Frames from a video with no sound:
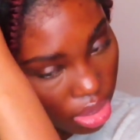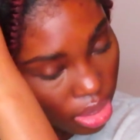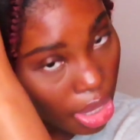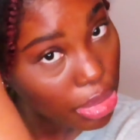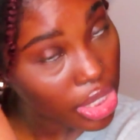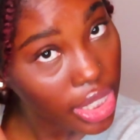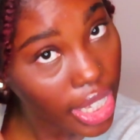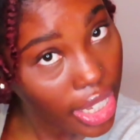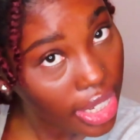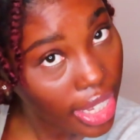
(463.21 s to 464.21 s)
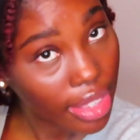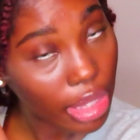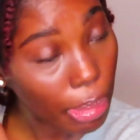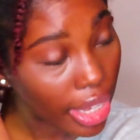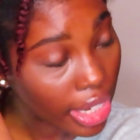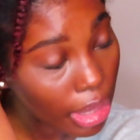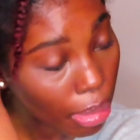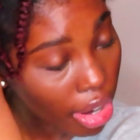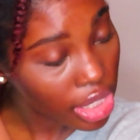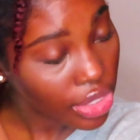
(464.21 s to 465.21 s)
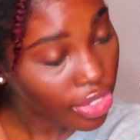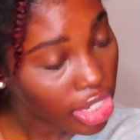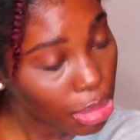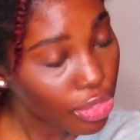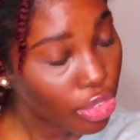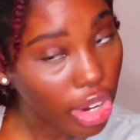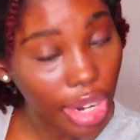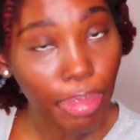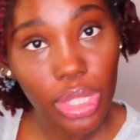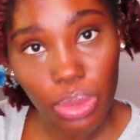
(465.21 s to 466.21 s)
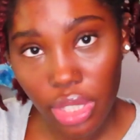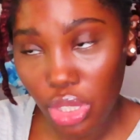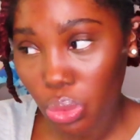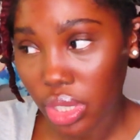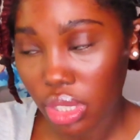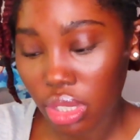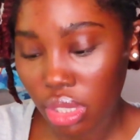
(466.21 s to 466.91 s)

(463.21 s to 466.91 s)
I'm just taking down the bending parts first before I mess with the twist.